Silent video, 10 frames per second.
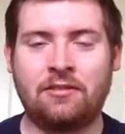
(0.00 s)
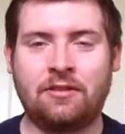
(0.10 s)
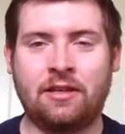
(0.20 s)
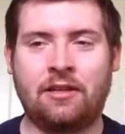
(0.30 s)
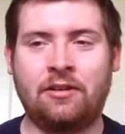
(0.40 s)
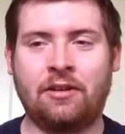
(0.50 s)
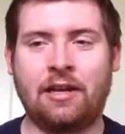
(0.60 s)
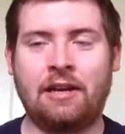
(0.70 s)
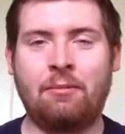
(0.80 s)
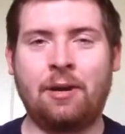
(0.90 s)
Like you know, they got,
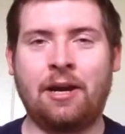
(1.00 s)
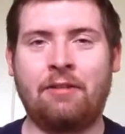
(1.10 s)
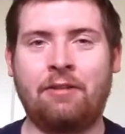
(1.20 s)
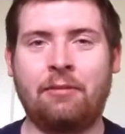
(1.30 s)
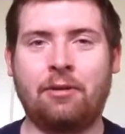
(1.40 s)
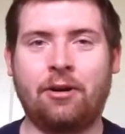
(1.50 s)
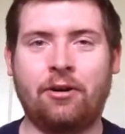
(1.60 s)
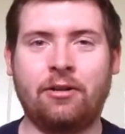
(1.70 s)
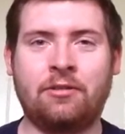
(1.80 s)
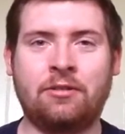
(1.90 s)
everybody got in the ring, Bret
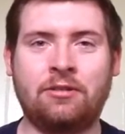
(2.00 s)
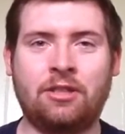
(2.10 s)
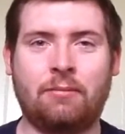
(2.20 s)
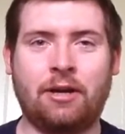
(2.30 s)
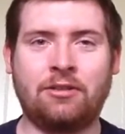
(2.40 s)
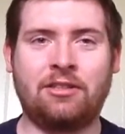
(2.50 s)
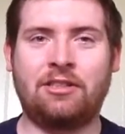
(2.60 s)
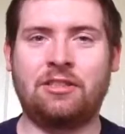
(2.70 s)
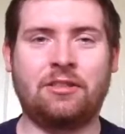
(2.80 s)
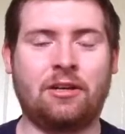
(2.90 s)
Hart and Shawn Michaels, and they
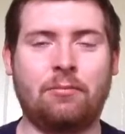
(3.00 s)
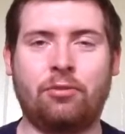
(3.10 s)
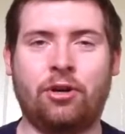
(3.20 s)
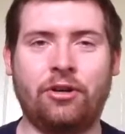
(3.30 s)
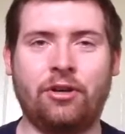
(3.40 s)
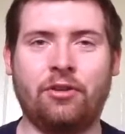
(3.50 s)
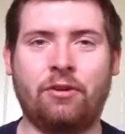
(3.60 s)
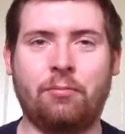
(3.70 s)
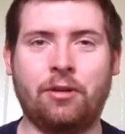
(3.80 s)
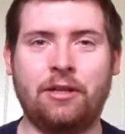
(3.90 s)
just started brawling all over
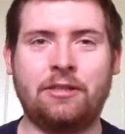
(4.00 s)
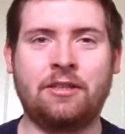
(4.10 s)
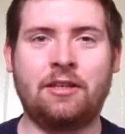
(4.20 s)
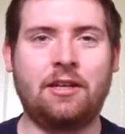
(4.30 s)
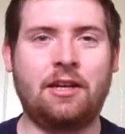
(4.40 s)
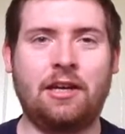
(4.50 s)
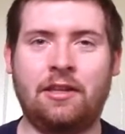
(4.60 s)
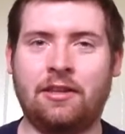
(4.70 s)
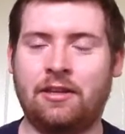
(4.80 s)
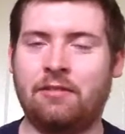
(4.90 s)
the place. And
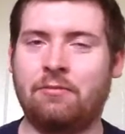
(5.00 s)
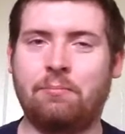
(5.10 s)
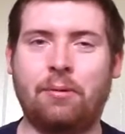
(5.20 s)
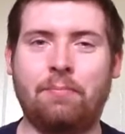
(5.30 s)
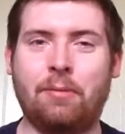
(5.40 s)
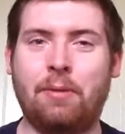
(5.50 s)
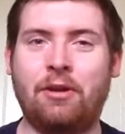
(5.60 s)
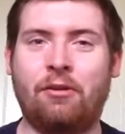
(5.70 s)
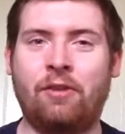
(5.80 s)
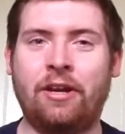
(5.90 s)
like the, the bell
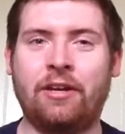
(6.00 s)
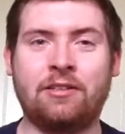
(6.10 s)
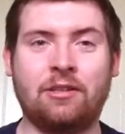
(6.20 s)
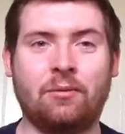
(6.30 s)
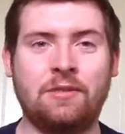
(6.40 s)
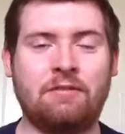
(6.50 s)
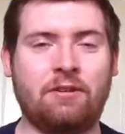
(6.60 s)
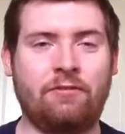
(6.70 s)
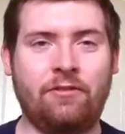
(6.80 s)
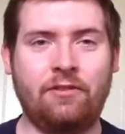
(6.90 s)
rang, so it was
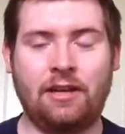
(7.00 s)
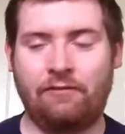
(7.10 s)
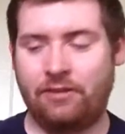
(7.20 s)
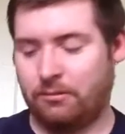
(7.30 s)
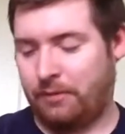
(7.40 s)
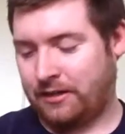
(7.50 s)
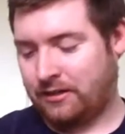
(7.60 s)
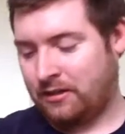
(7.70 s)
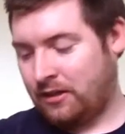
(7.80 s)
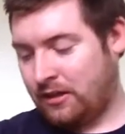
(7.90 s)
never not official match.
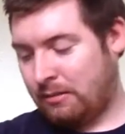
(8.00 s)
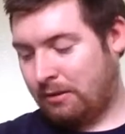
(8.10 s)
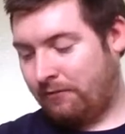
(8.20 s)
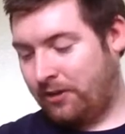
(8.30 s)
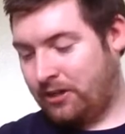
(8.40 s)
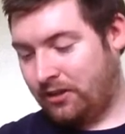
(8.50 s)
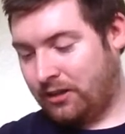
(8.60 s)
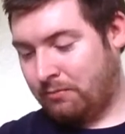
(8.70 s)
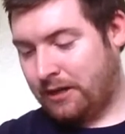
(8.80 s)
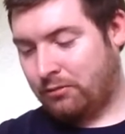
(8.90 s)
But officially, his
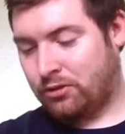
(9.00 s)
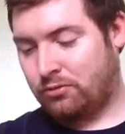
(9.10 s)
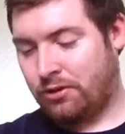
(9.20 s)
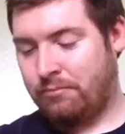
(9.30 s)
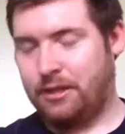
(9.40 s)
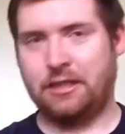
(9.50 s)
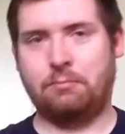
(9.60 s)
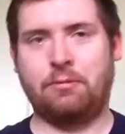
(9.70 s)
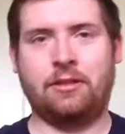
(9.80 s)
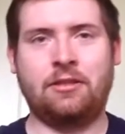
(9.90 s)
match was 12 minutes,
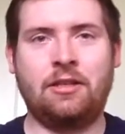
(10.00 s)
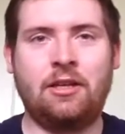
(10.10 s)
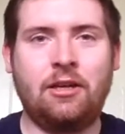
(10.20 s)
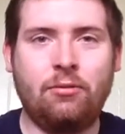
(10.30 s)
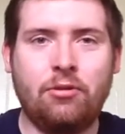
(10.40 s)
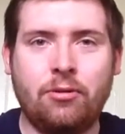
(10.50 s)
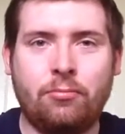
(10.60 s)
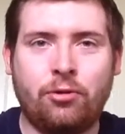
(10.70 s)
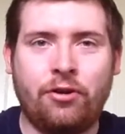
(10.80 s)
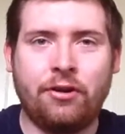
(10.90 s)
but little
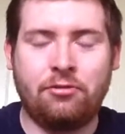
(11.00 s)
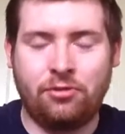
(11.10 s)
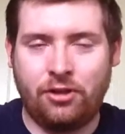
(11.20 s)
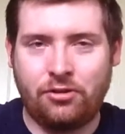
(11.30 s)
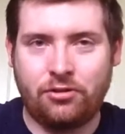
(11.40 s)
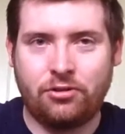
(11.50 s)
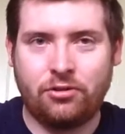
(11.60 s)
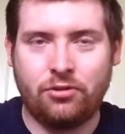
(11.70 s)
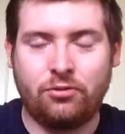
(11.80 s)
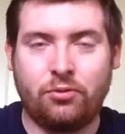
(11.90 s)
brawling. It was really closer
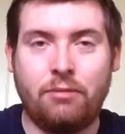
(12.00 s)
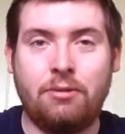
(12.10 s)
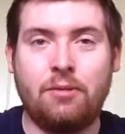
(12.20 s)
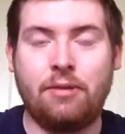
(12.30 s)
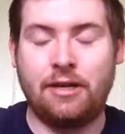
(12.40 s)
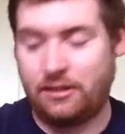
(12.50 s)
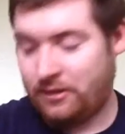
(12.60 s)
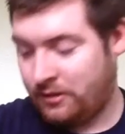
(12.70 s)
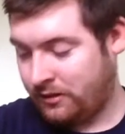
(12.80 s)
to a 20 minute match.